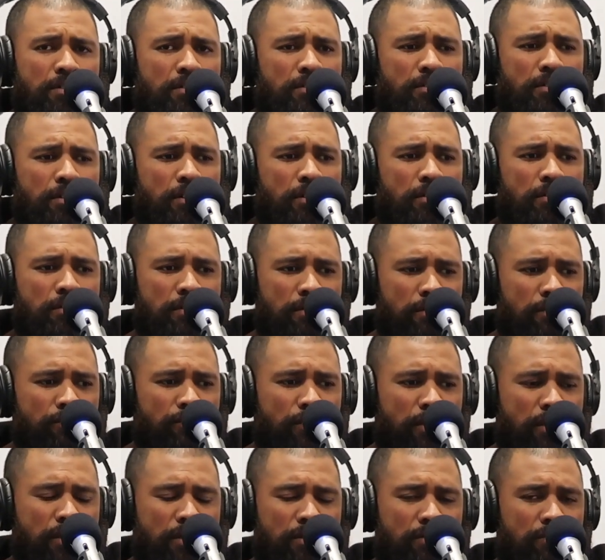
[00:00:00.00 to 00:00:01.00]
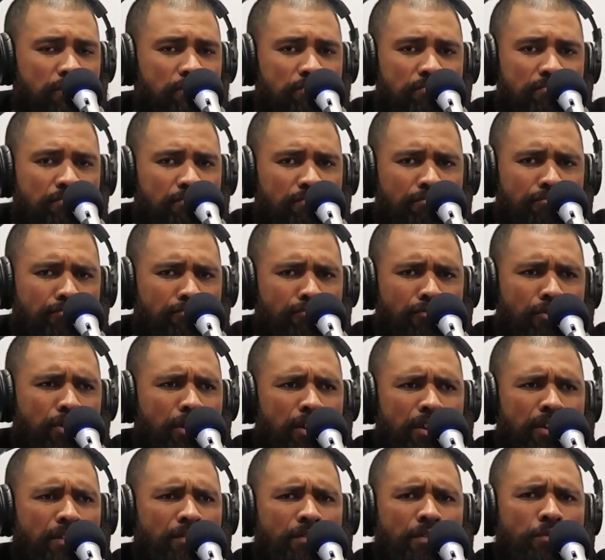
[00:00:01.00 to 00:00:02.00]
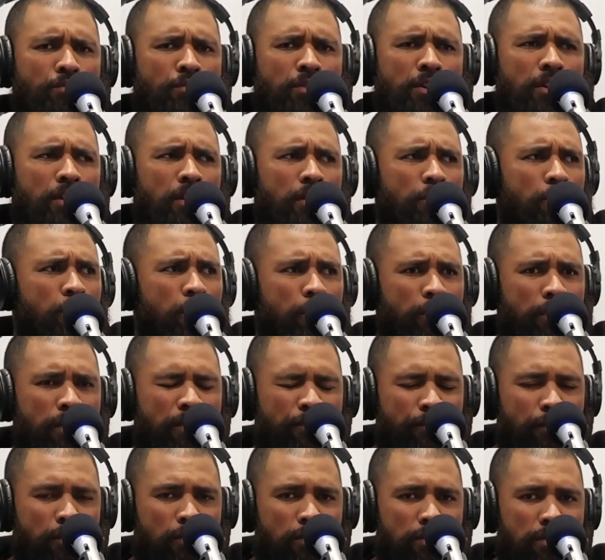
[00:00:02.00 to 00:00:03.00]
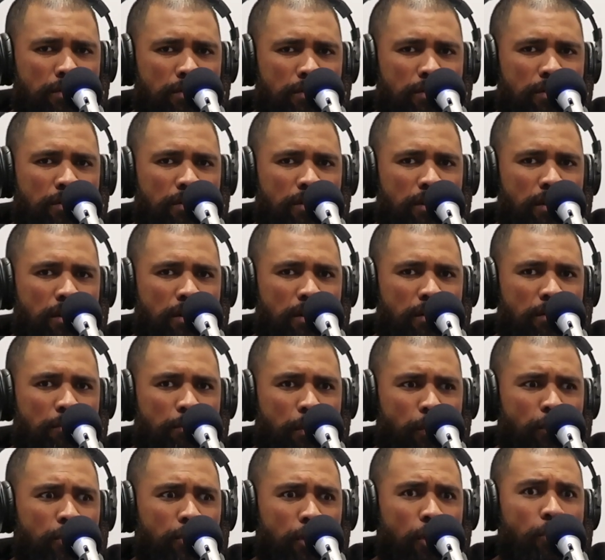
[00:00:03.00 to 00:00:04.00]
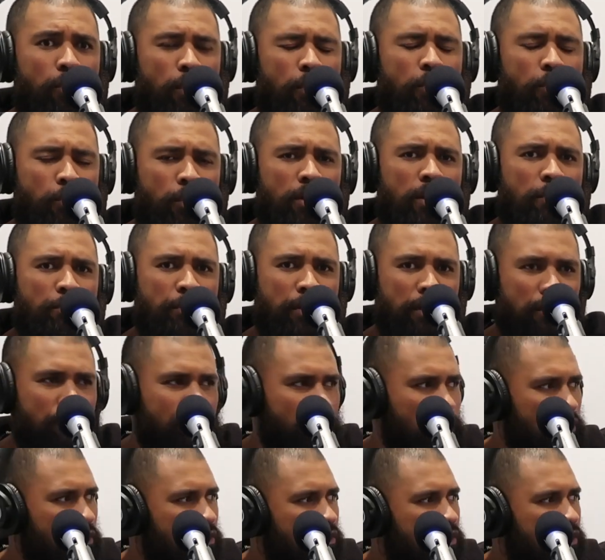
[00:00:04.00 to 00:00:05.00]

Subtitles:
You know, freaking, we didn't know what we're in for, but we know what we want to be in for.